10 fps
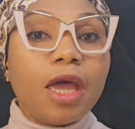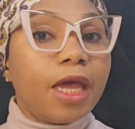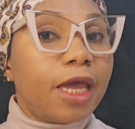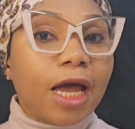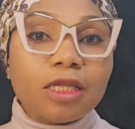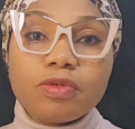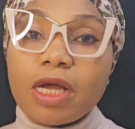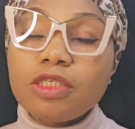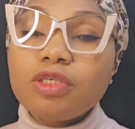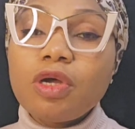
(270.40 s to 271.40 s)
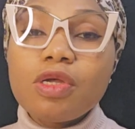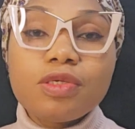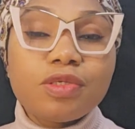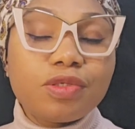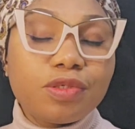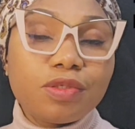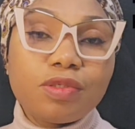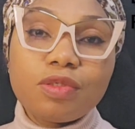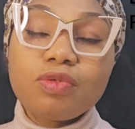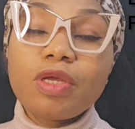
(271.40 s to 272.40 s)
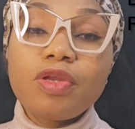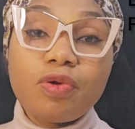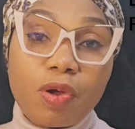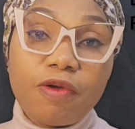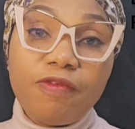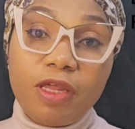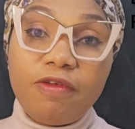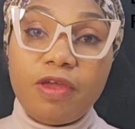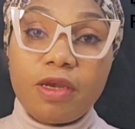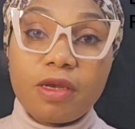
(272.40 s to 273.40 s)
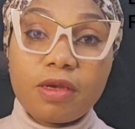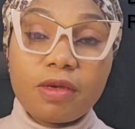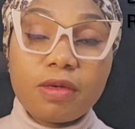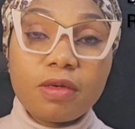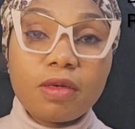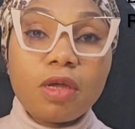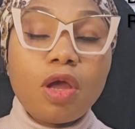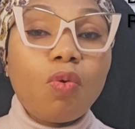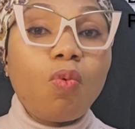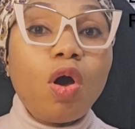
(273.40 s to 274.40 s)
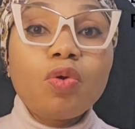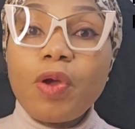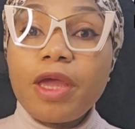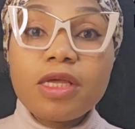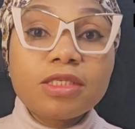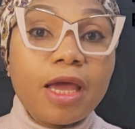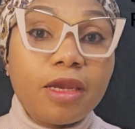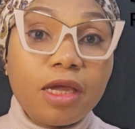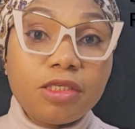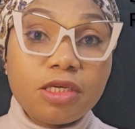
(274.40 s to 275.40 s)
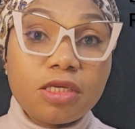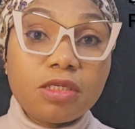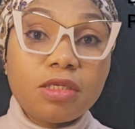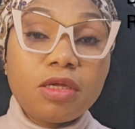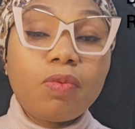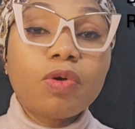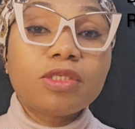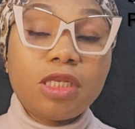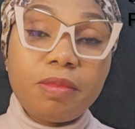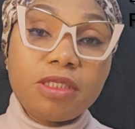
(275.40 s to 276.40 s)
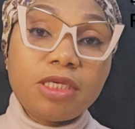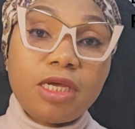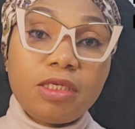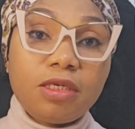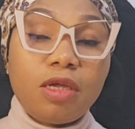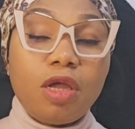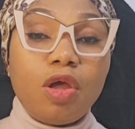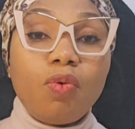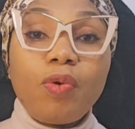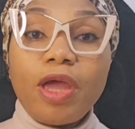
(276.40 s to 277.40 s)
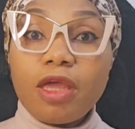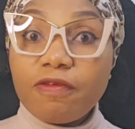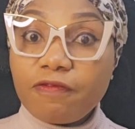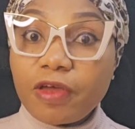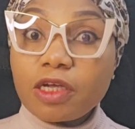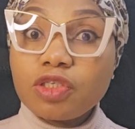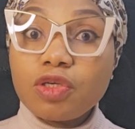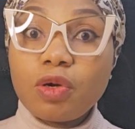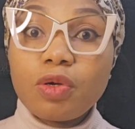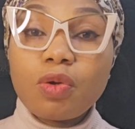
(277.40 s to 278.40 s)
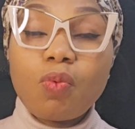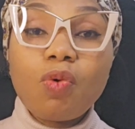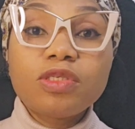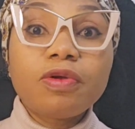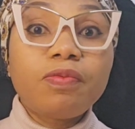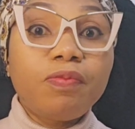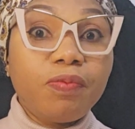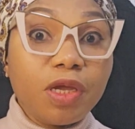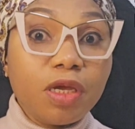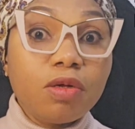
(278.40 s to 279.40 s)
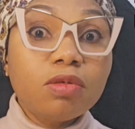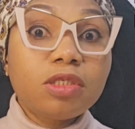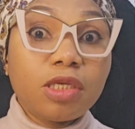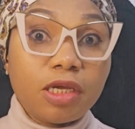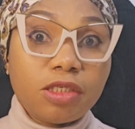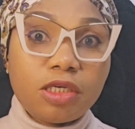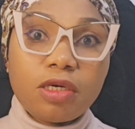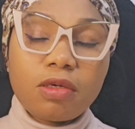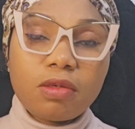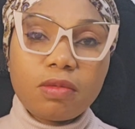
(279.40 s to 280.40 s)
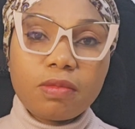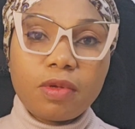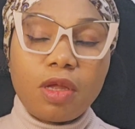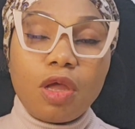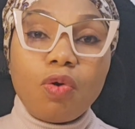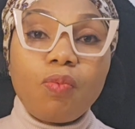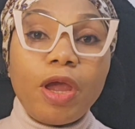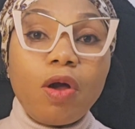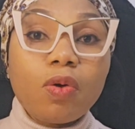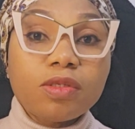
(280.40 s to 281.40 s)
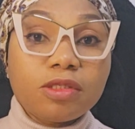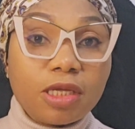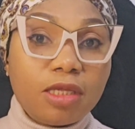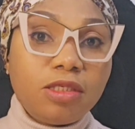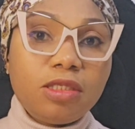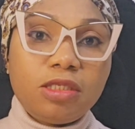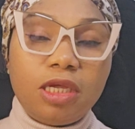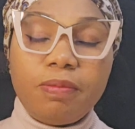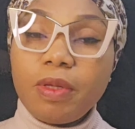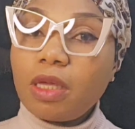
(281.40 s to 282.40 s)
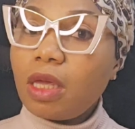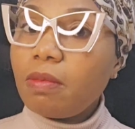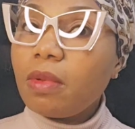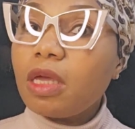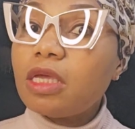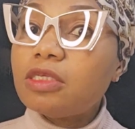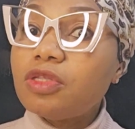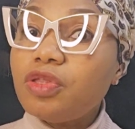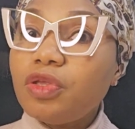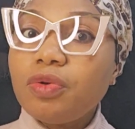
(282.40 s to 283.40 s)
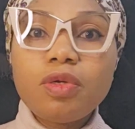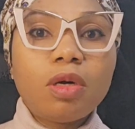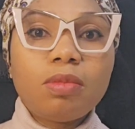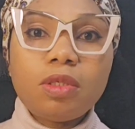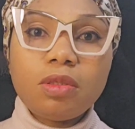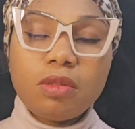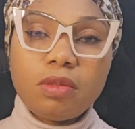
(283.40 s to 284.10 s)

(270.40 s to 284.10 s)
He had to adjust to a new way of living, one where his energy was limited, where infection was a real danger, where uncertainty became his new normal.